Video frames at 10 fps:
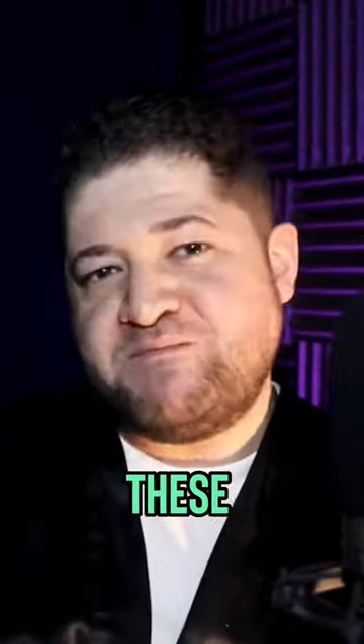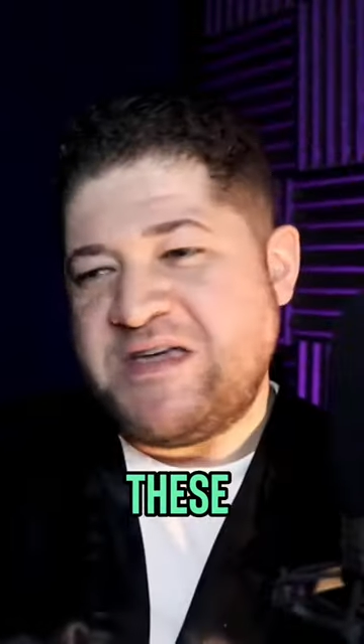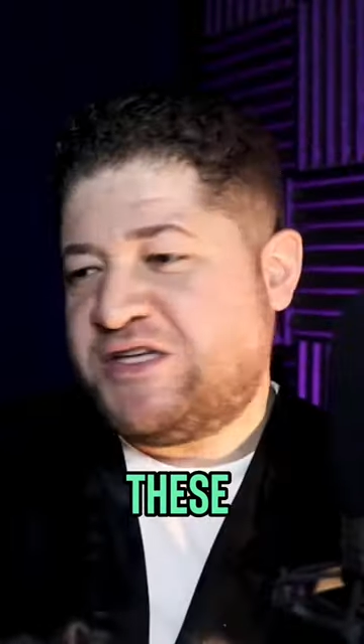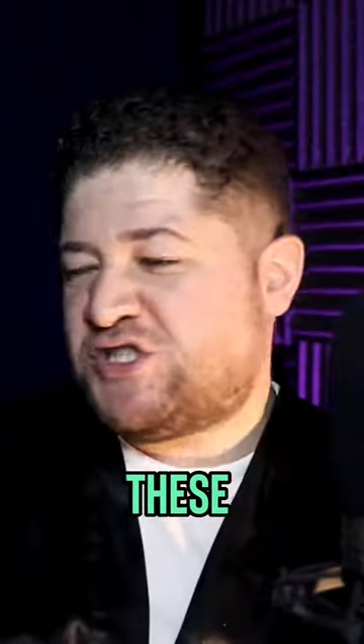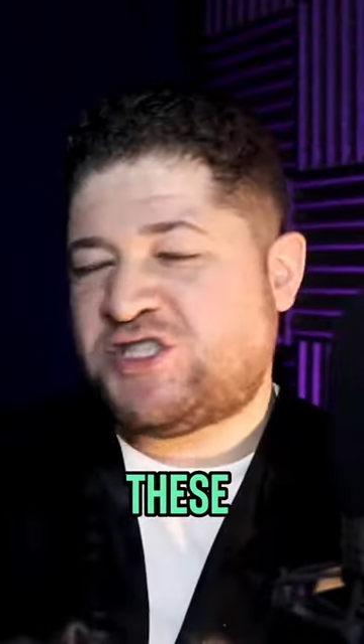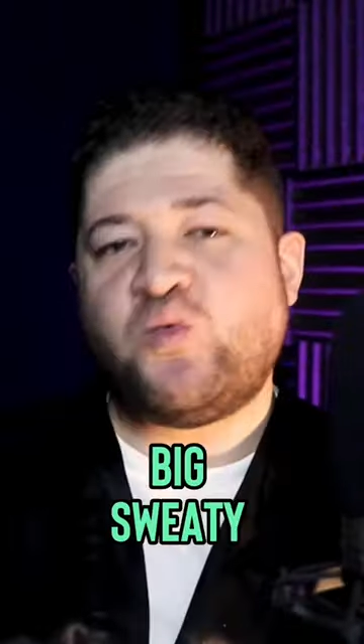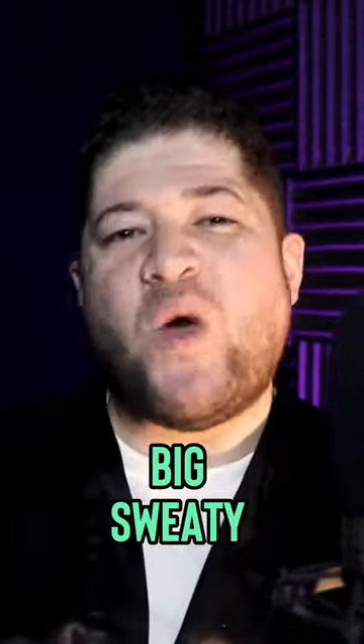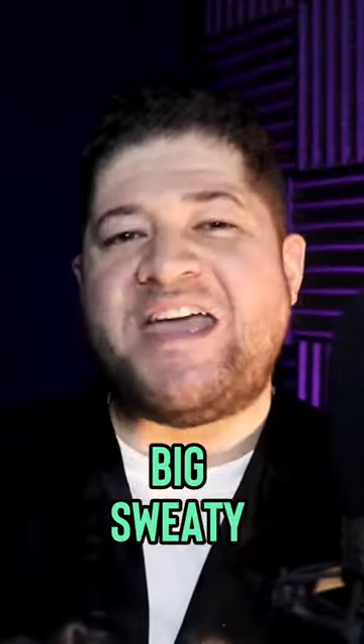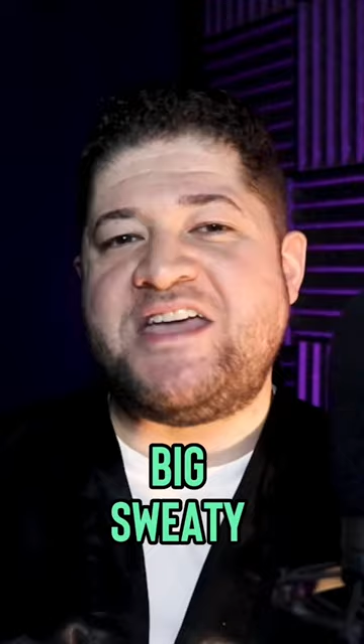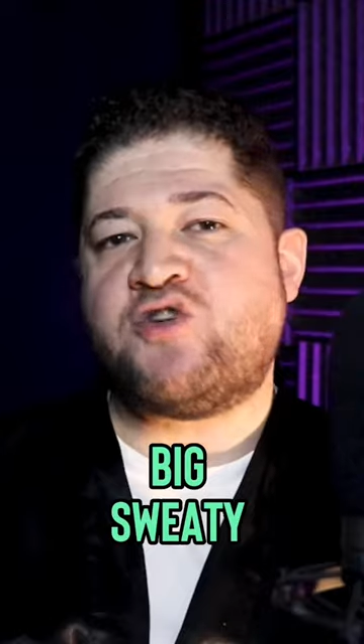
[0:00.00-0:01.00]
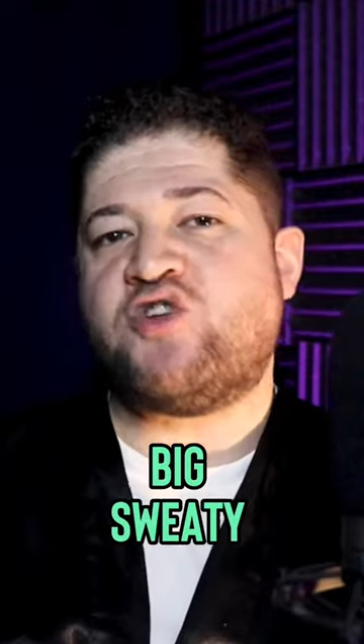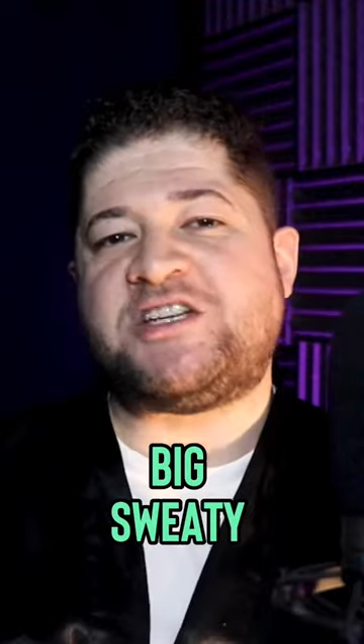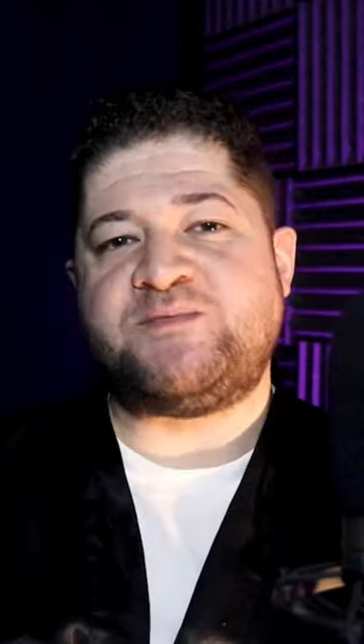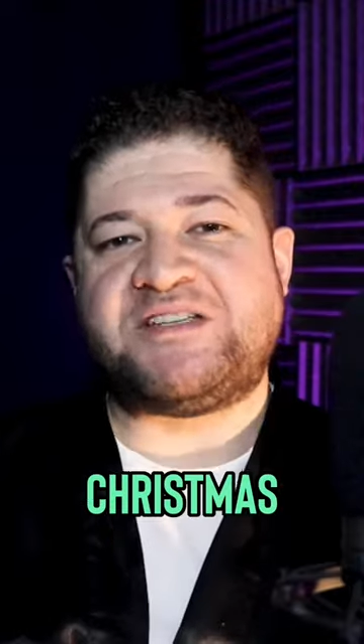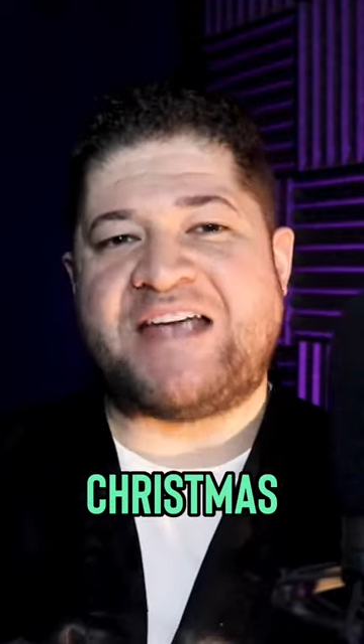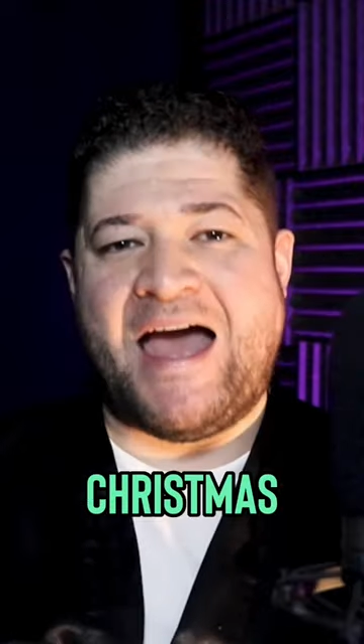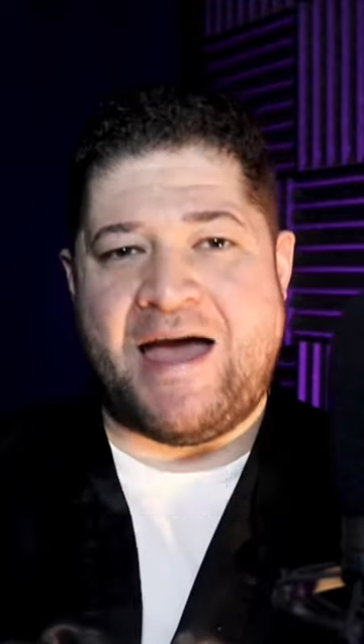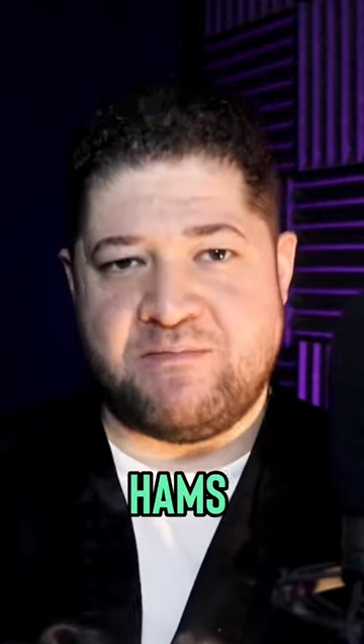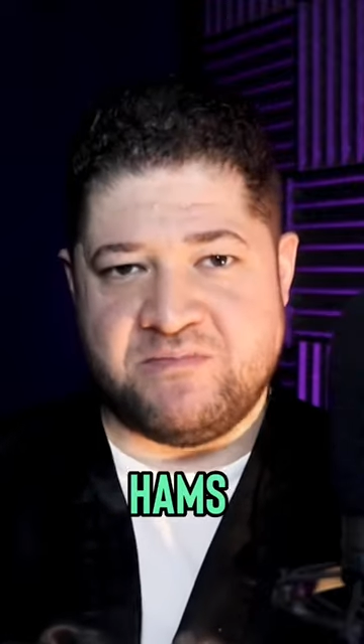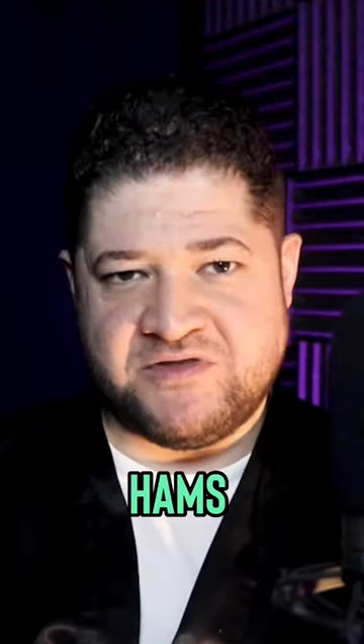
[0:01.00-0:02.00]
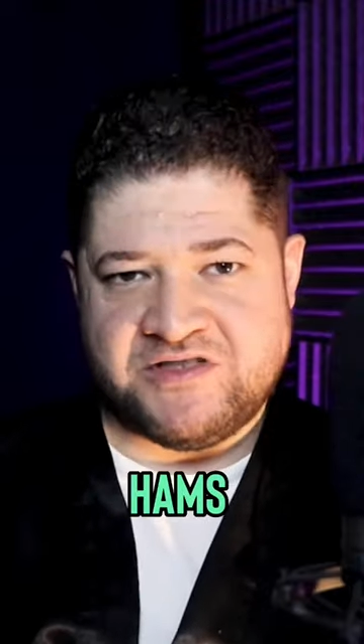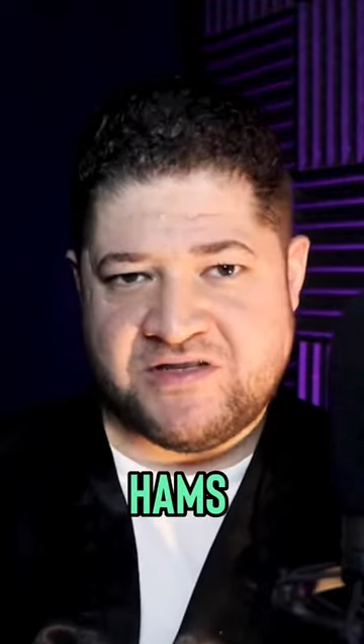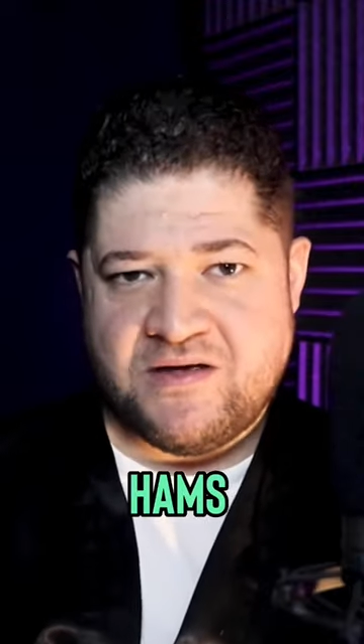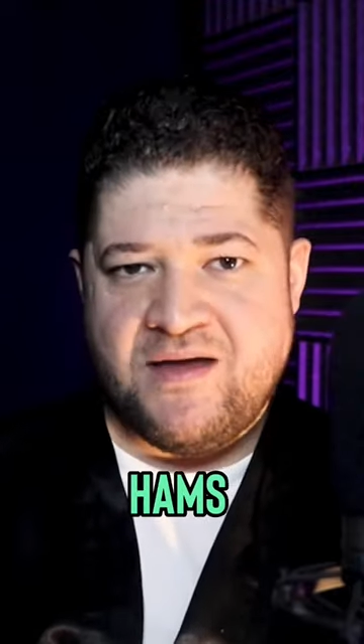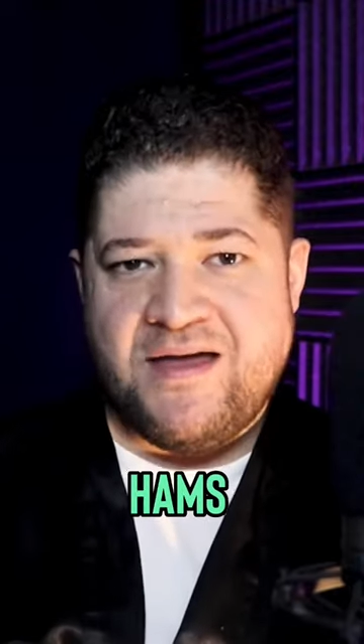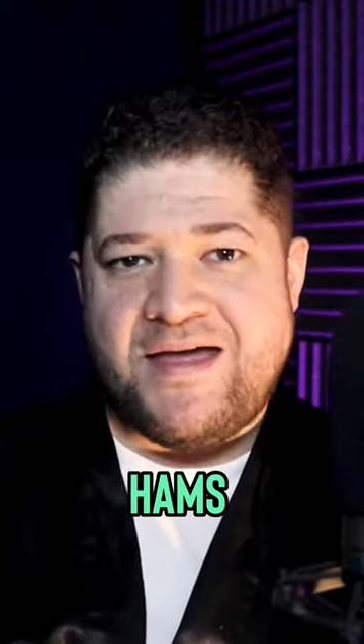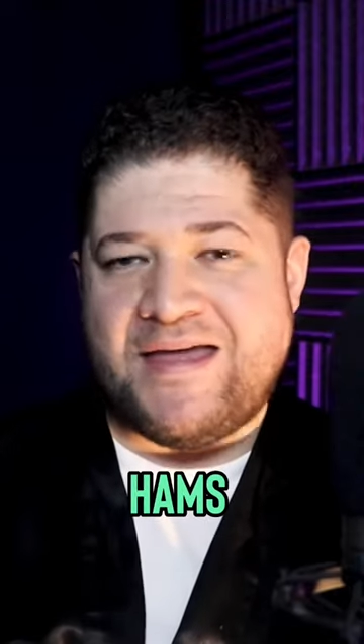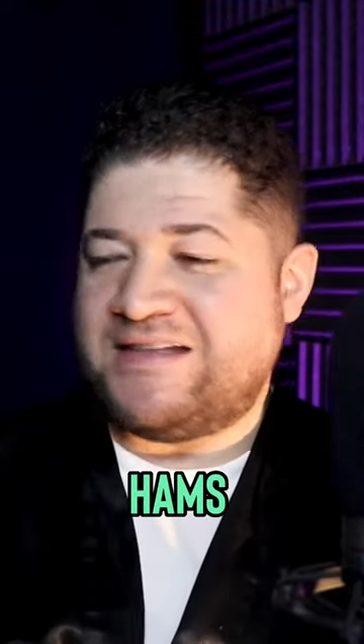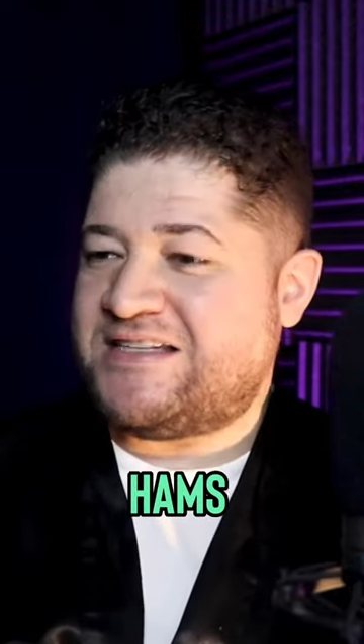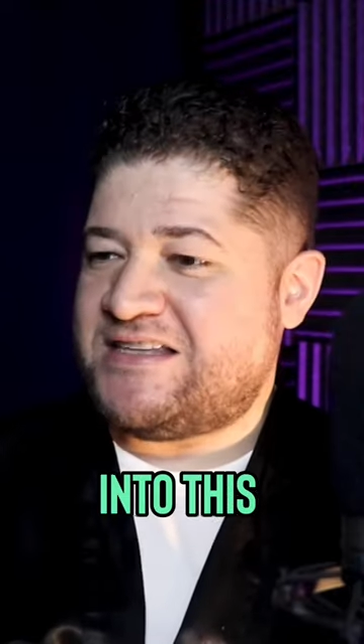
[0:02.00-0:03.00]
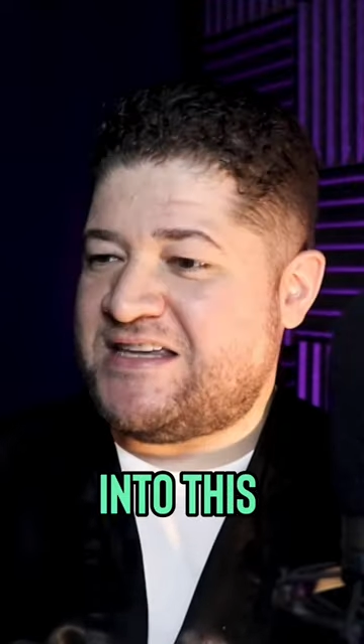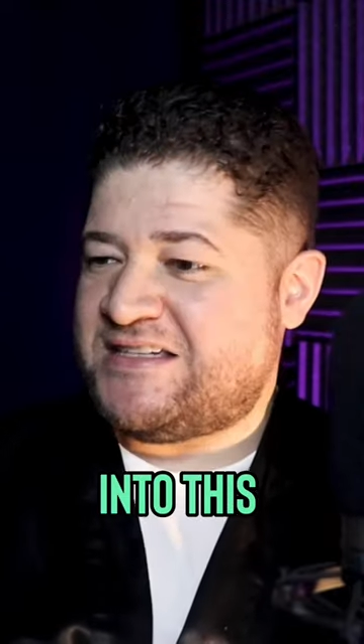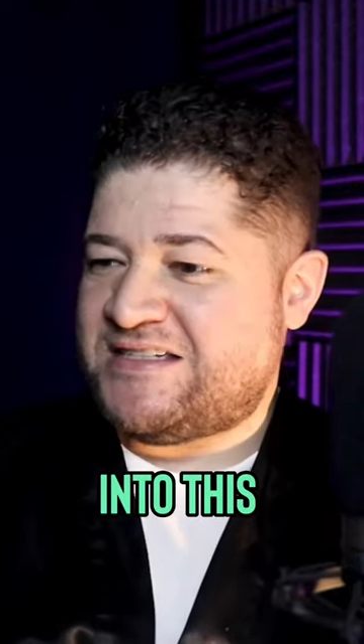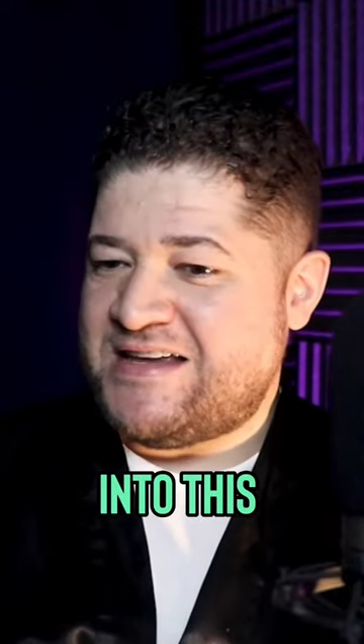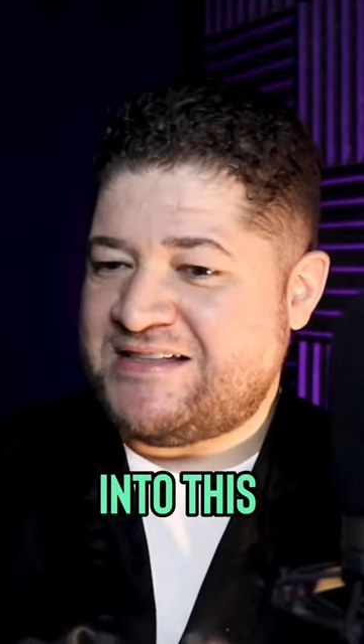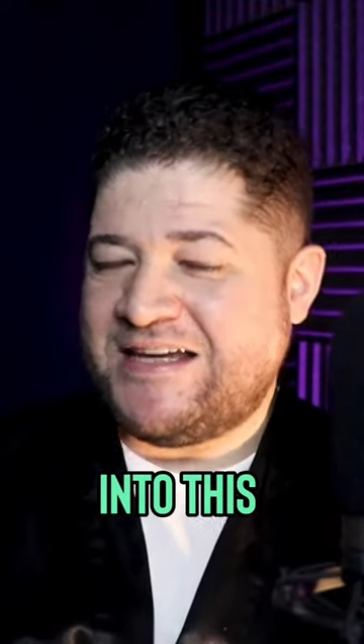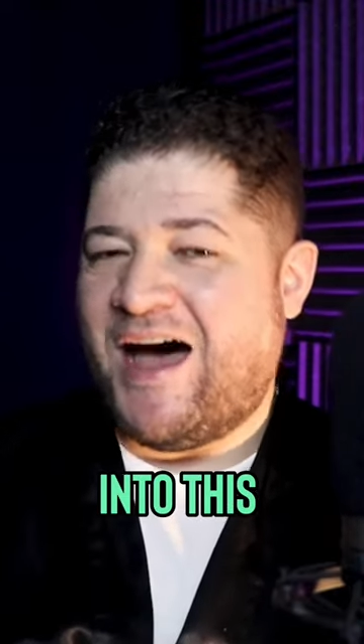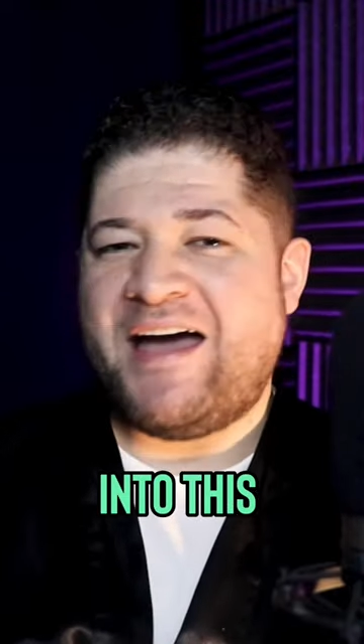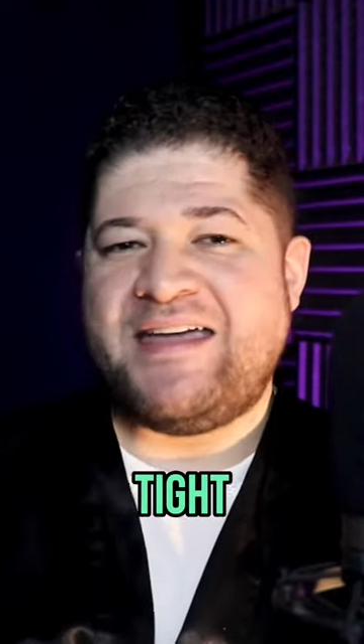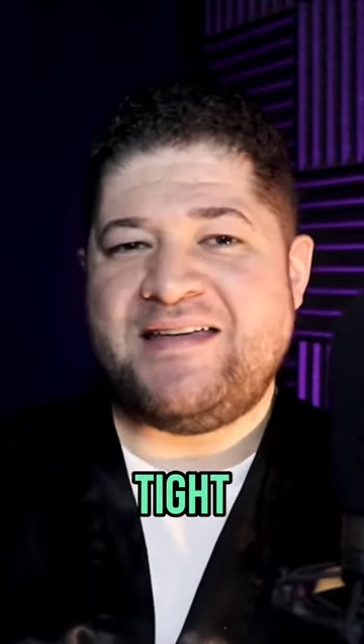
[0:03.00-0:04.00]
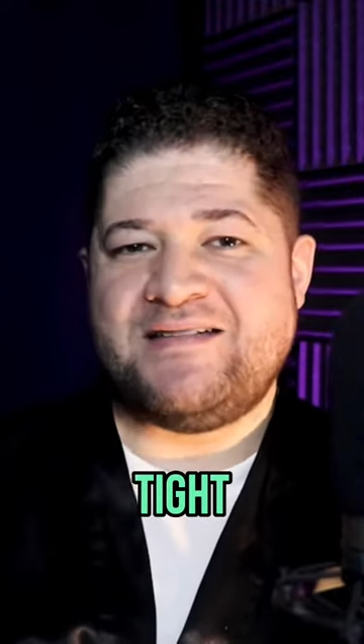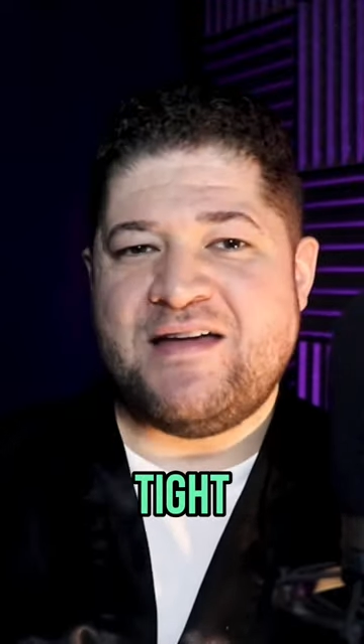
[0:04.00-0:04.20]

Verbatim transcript: big sweaty Christmas hams into this tight,